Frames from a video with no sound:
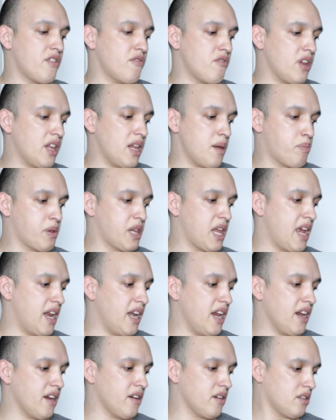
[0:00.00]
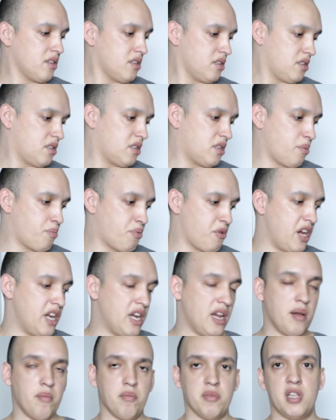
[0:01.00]
even really planning to
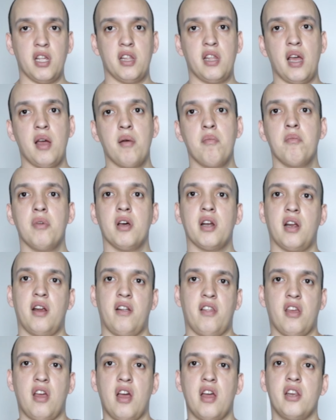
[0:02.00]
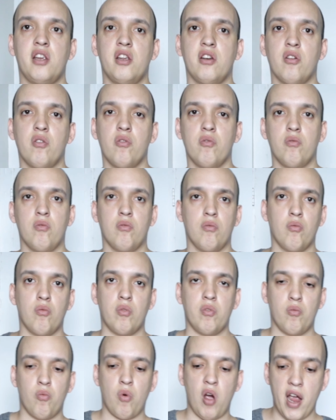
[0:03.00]
breed him to them, but I thought, you know,
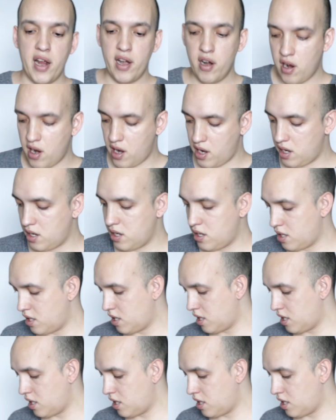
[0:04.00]
why not?